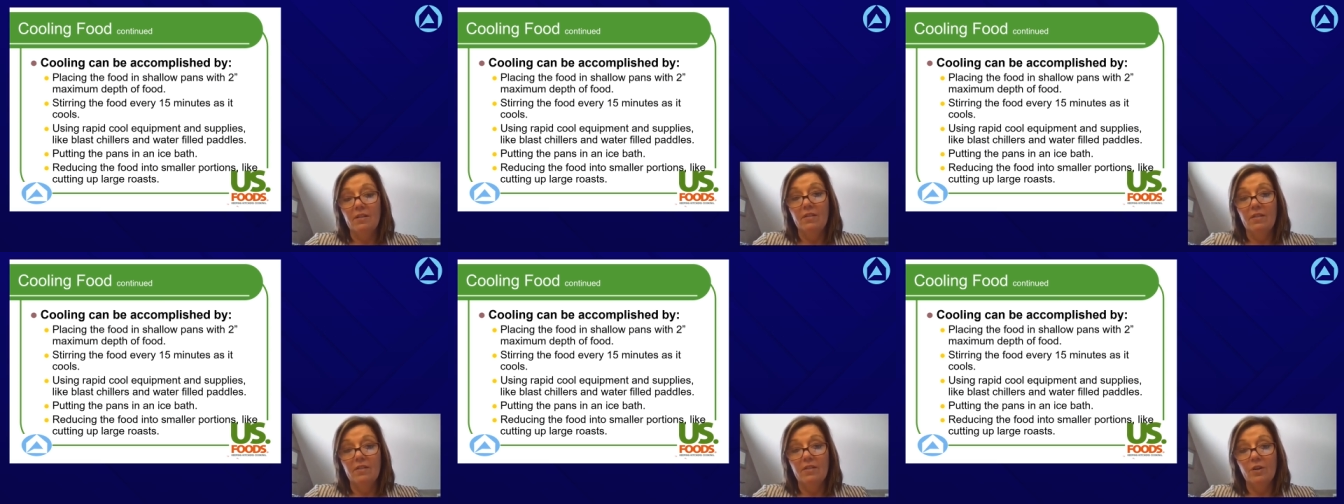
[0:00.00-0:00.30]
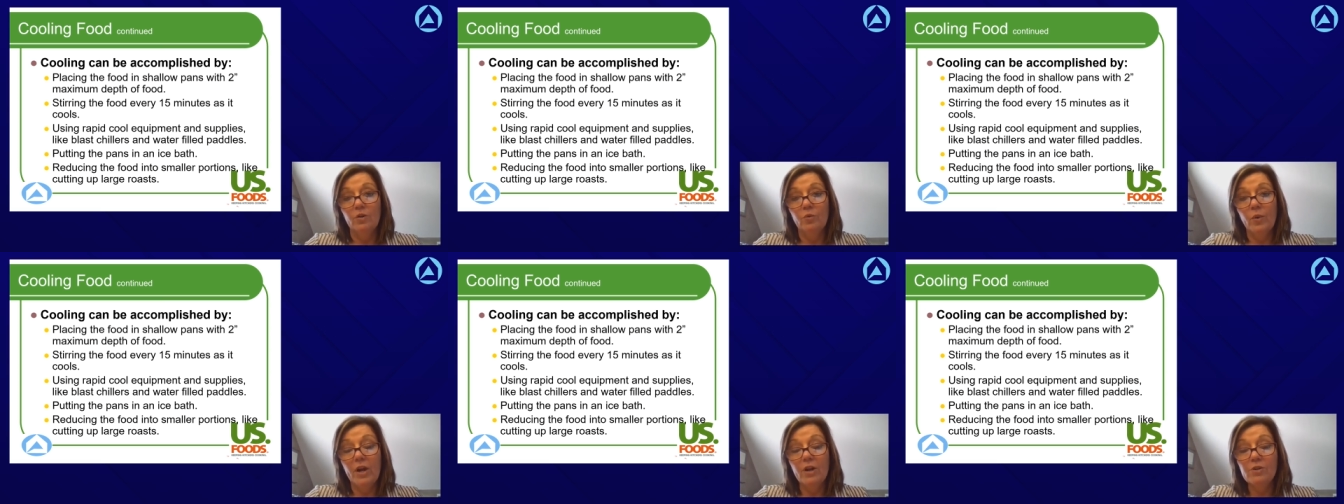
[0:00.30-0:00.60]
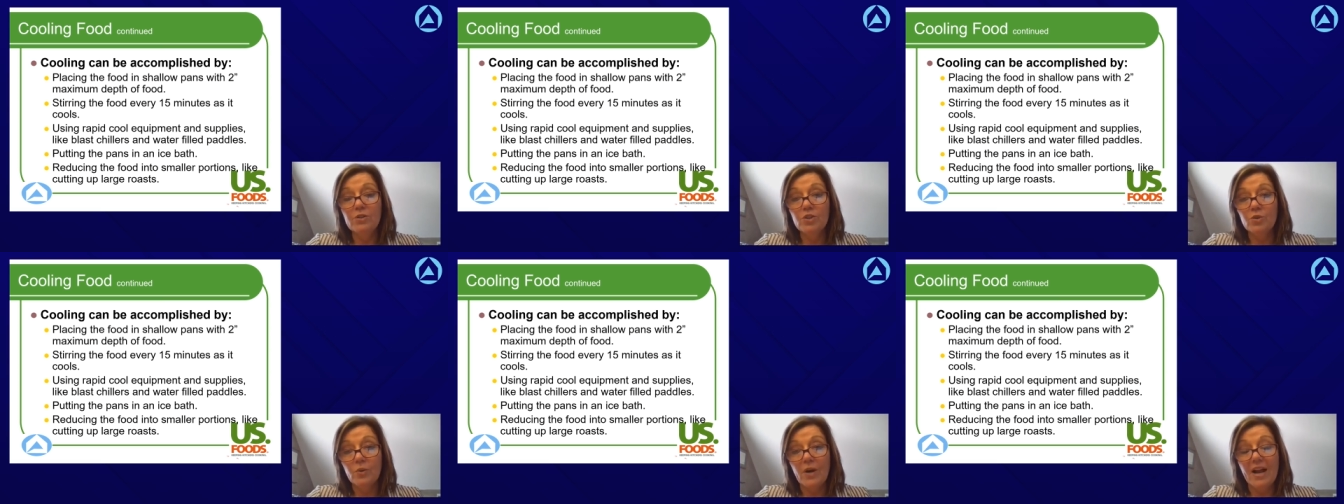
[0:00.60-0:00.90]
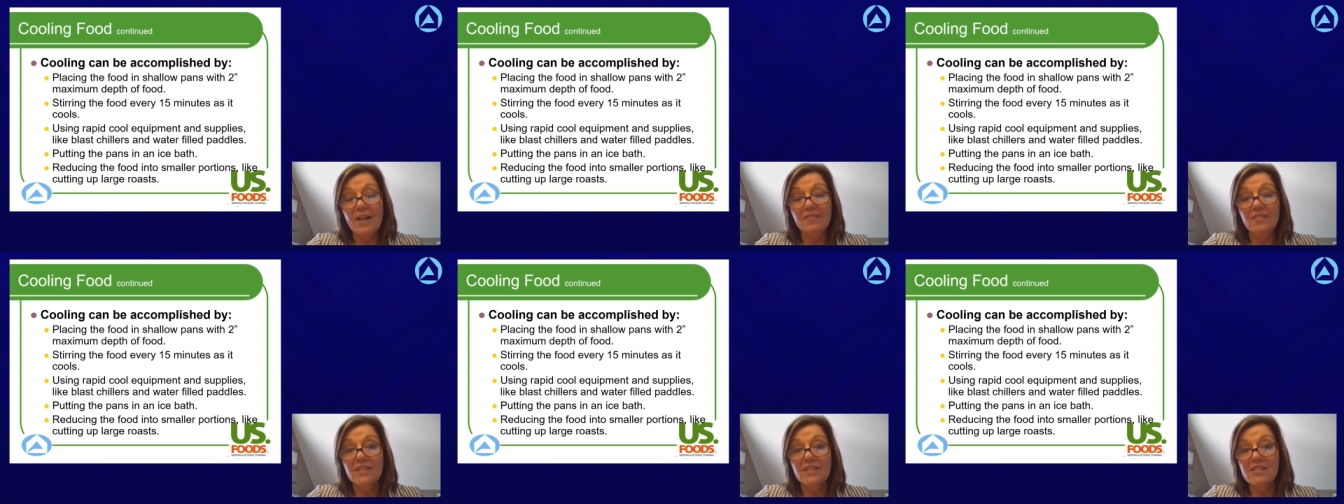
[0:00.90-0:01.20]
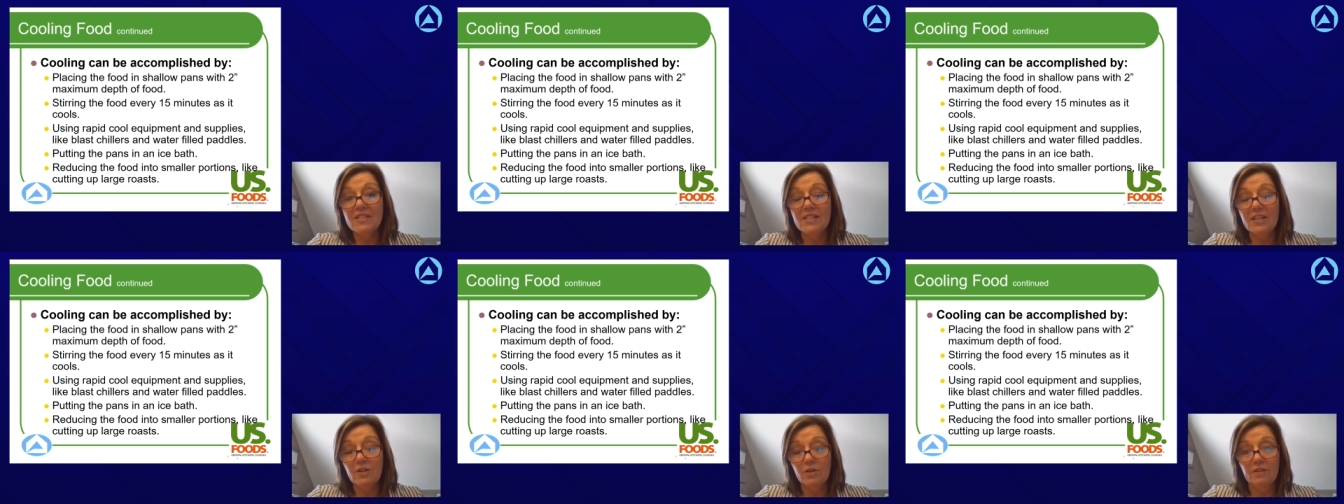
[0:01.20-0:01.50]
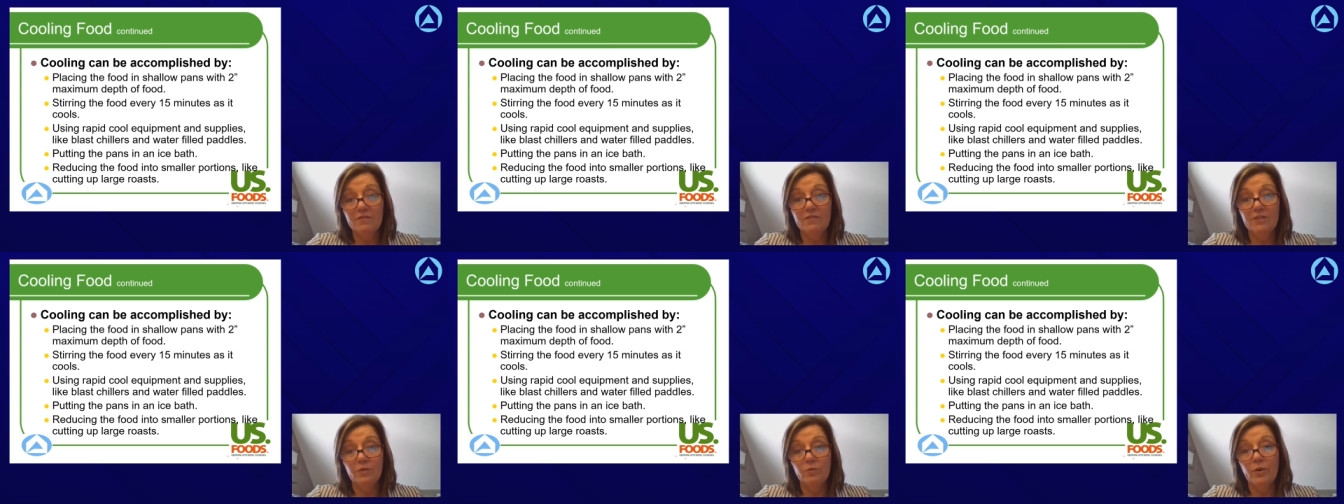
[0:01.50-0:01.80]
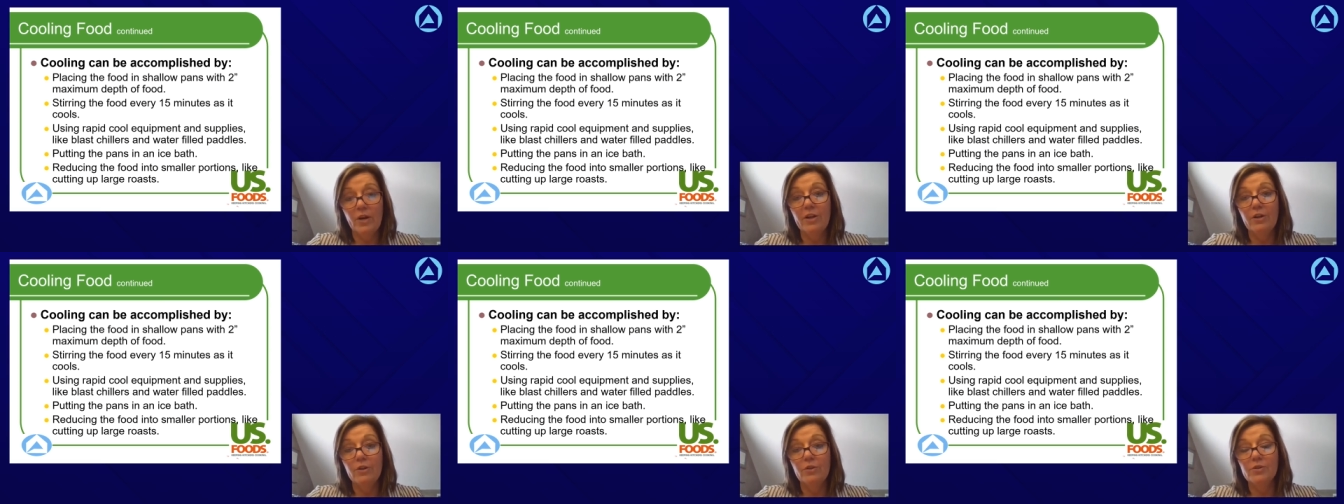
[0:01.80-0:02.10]
The roast right in the center of the
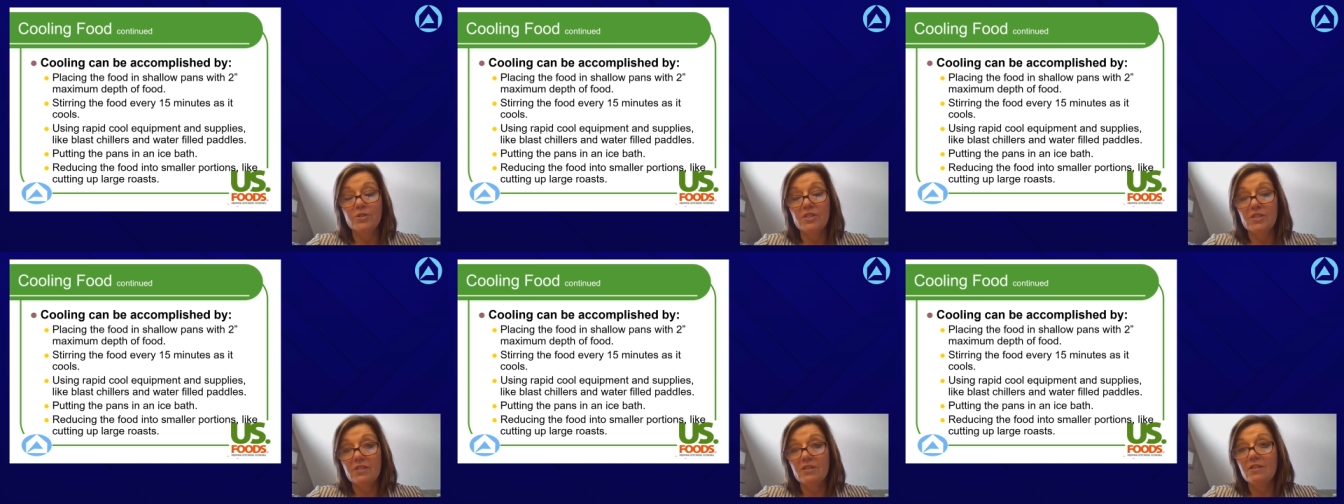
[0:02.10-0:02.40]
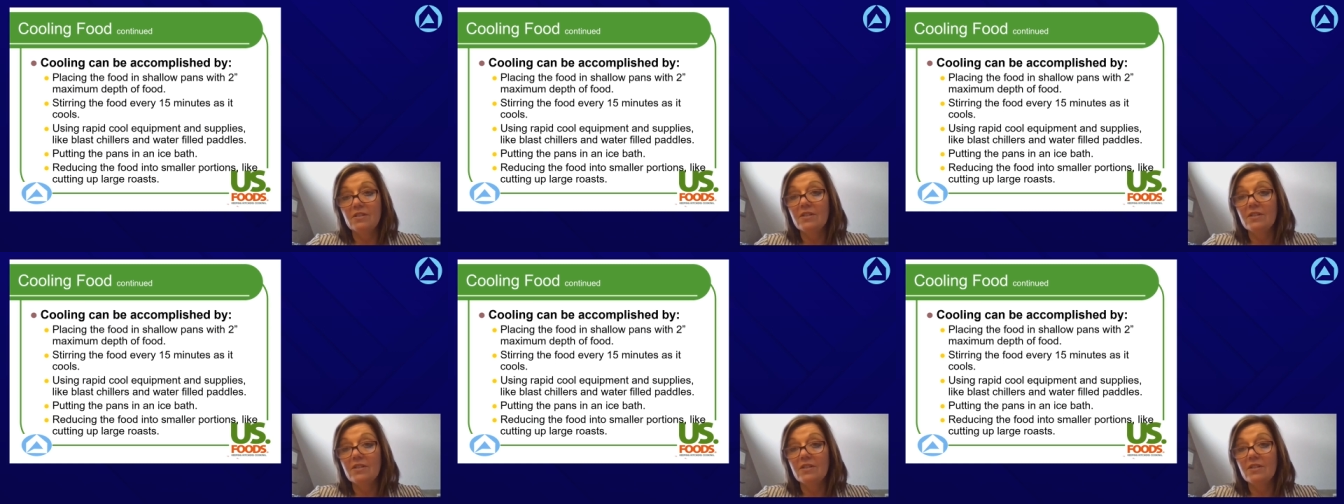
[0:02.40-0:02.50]
roast,